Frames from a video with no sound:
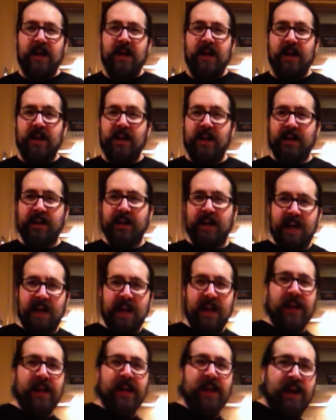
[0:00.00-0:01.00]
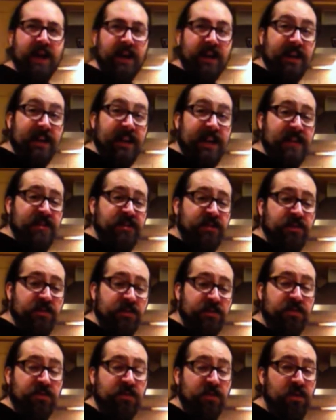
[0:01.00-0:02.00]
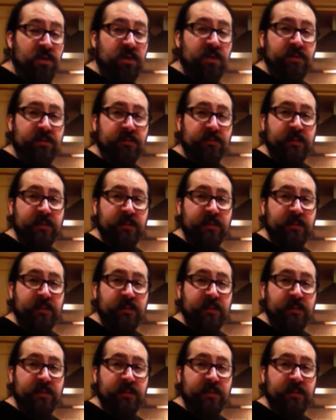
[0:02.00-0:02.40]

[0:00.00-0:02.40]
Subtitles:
like an electrical drawer